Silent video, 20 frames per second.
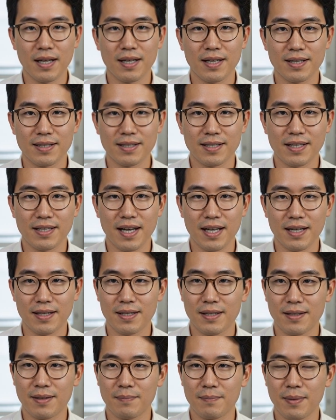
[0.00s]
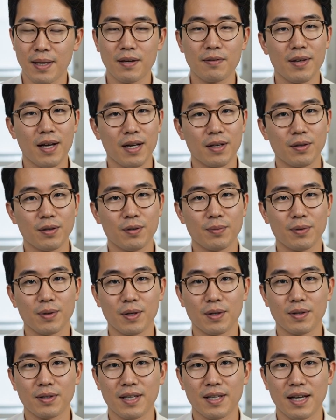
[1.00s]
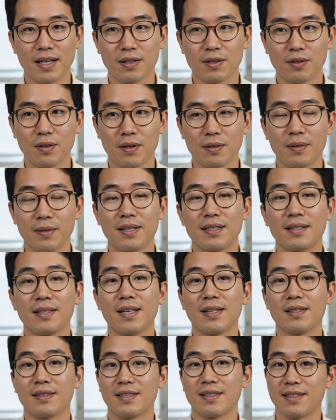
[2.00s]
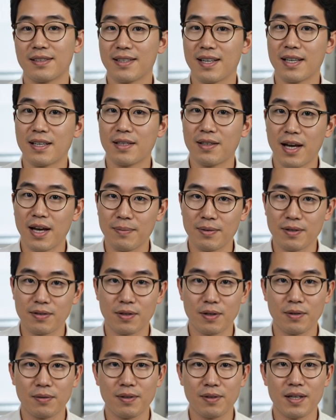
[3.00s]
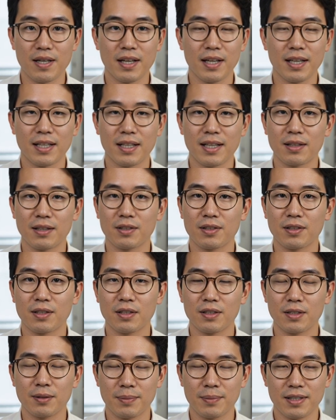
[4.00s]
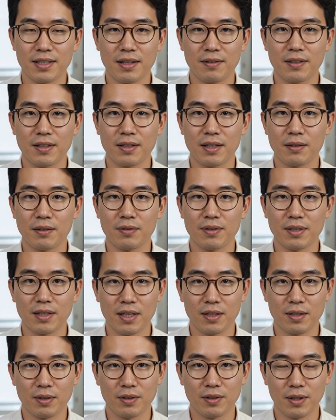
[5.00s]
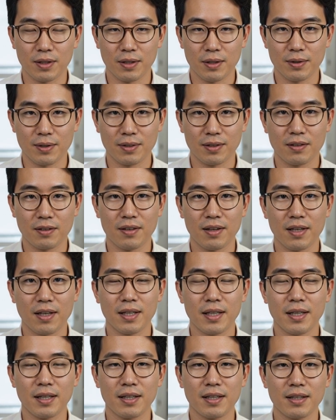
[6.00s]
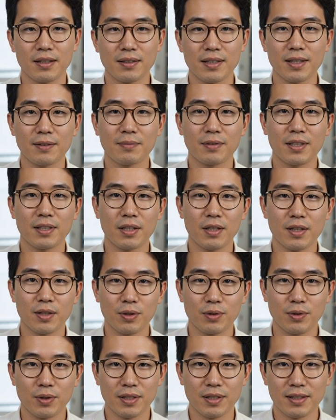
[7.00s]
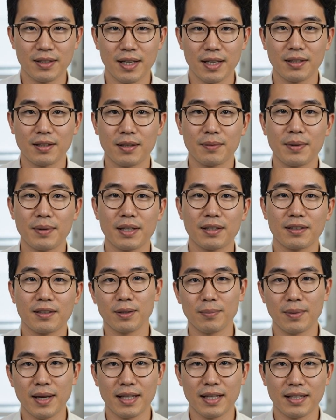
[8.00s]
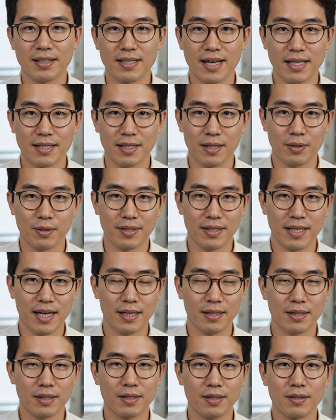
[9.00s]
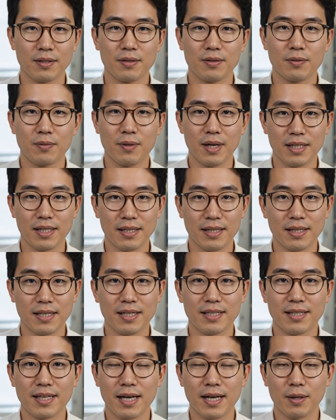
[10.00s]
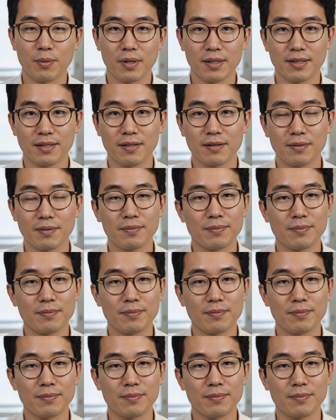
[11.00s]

Instead, manufacturers produce extremely thin synthetic diamond films engineered specifically for industrial use. These materials are designed to meet demanding technical standards rather than aesthetic ones.